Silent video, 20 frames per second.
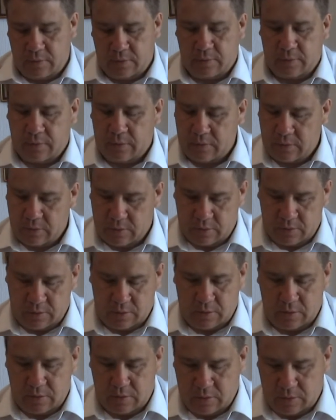
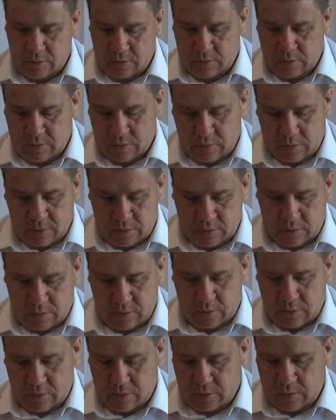
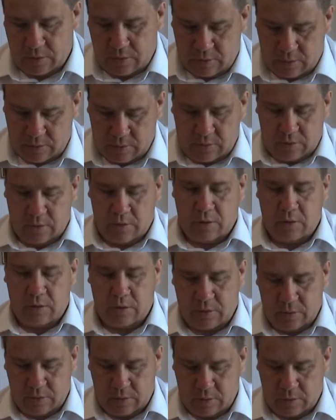
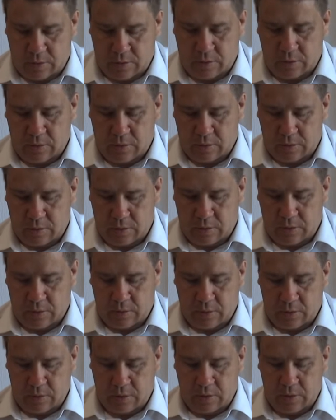
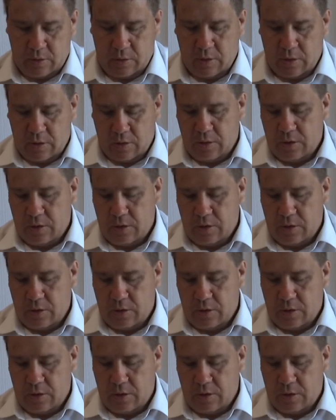Nothing is said.